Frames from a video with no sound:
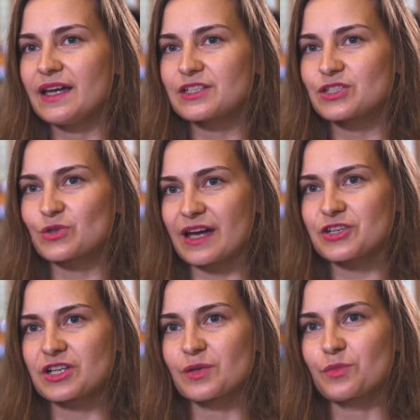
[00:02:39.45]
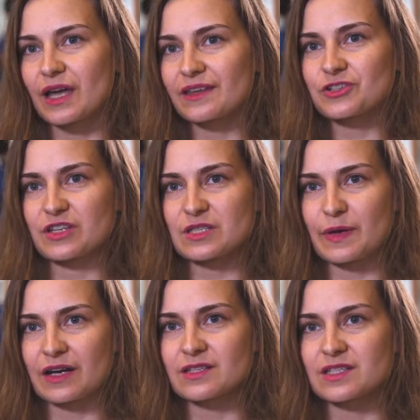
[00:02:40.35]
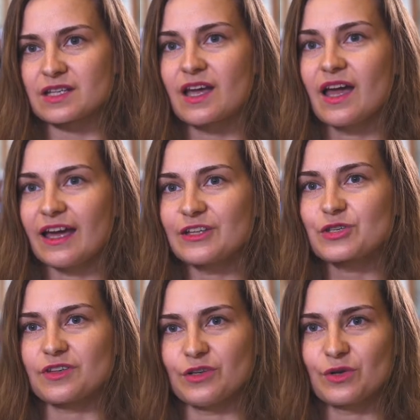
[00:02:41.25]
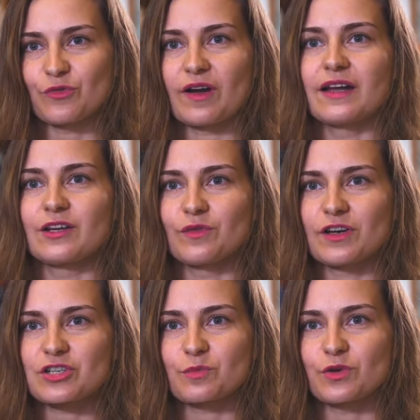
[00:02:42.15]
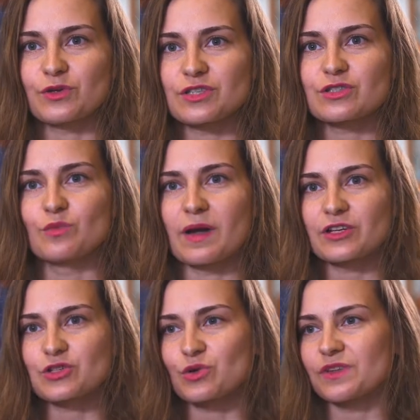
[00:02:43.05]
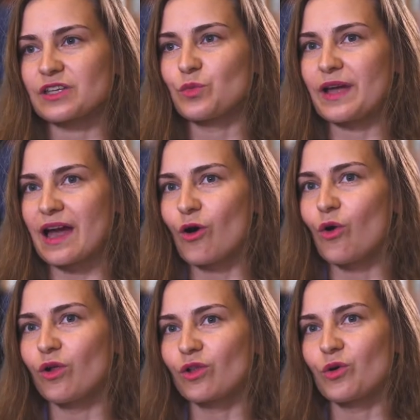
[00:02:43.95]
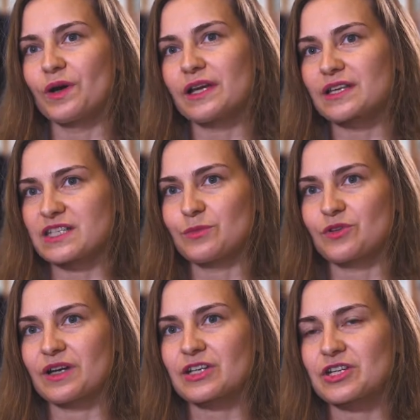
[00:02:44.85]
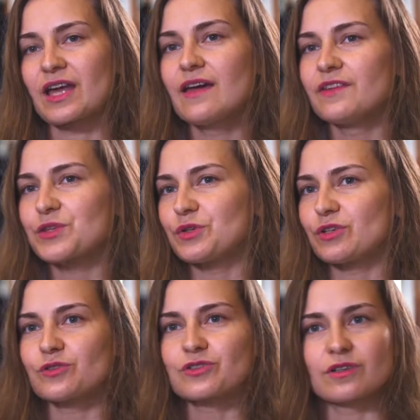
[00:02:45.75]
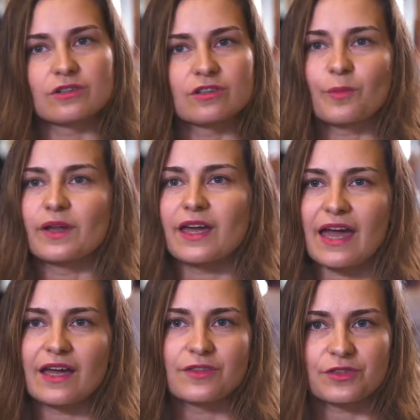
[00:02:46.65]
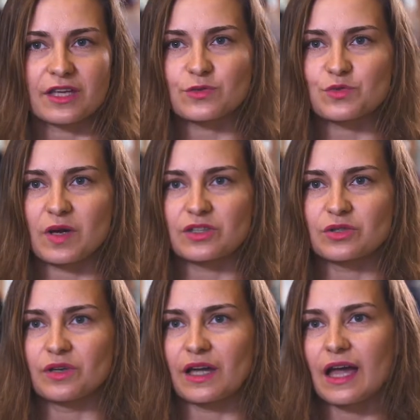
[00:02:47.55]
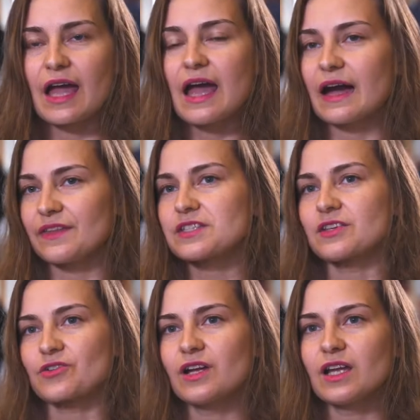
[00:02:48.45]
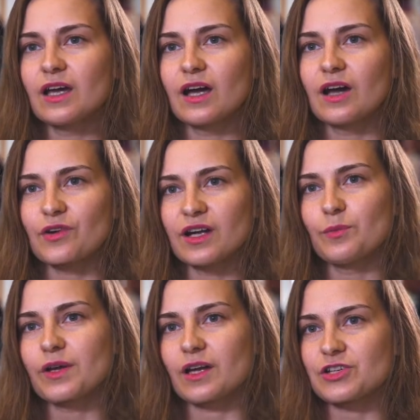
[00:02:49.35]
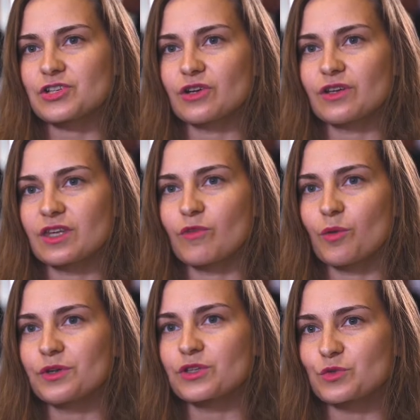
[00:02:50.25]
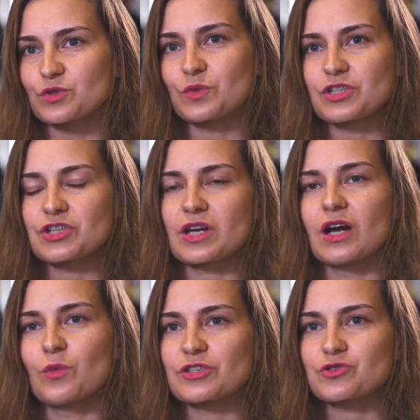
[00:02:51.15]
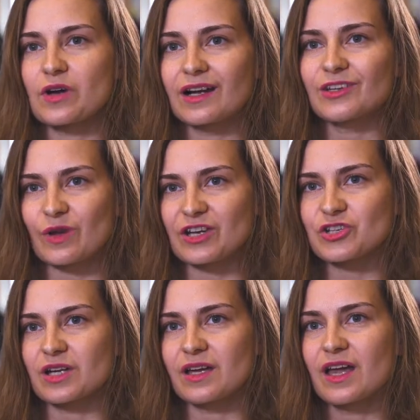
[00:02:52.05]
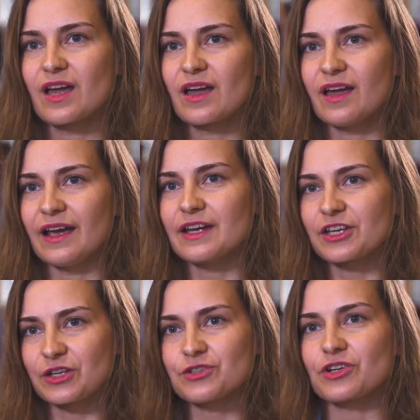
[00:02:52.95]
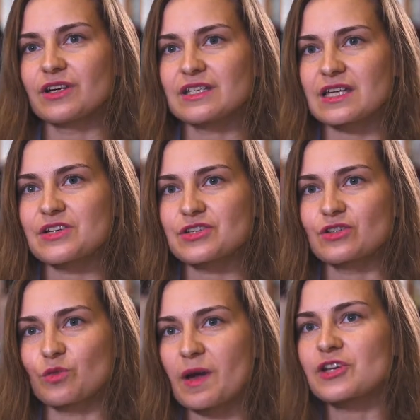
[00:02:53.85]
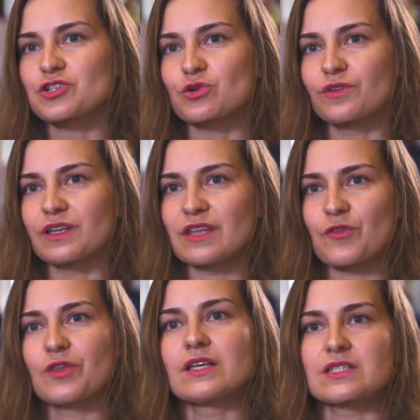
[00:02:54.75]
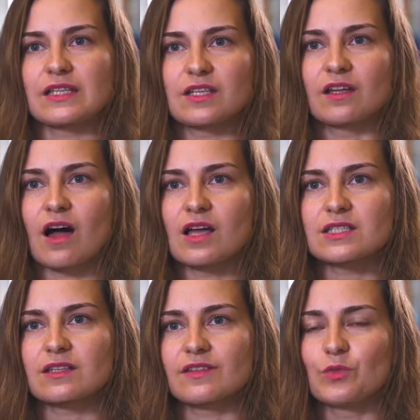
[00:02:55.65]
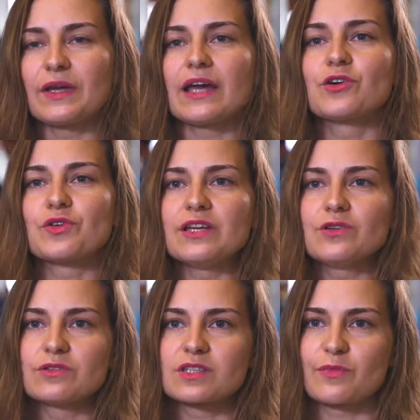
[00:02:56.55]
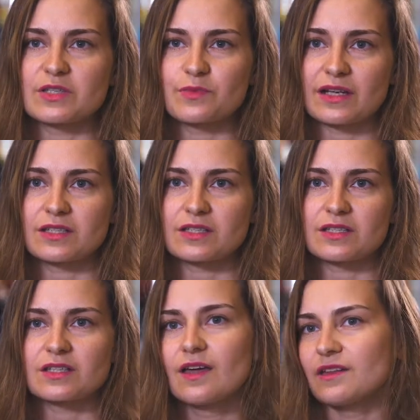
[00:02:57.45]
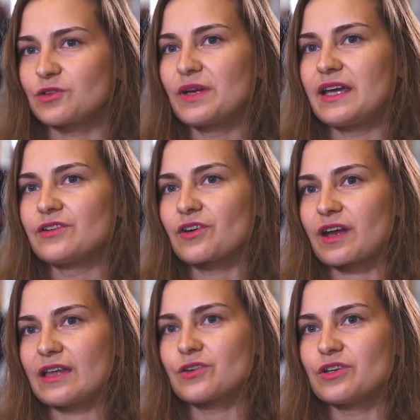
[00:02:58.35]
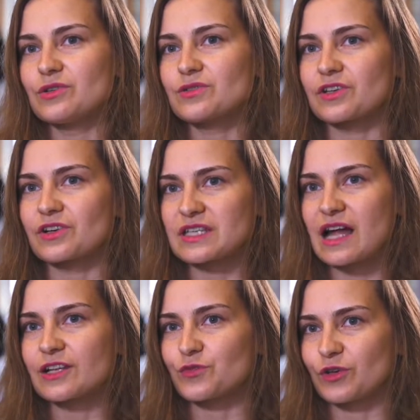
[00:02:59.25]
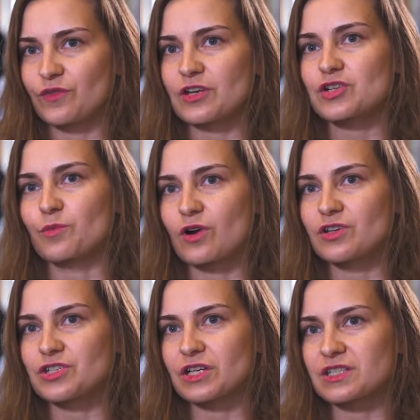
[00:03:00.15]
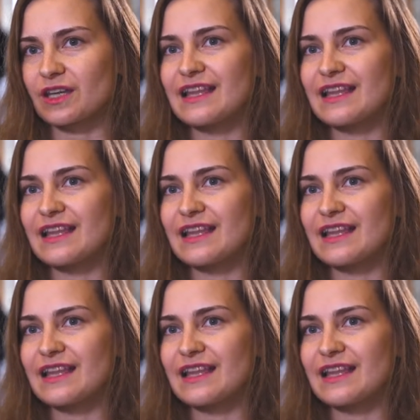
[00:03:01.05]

is to actually bring the transparency into the unified innovation process to make sure that we are all going in the same direction, that we don't duplicate the things which we are doing. And this is a really big issue at the moment, with which we're struggling to actually, in a huge organization, to make sure that nothing is getting lost, that we can reuse the best practices, that we can reuse the results of innovation projects and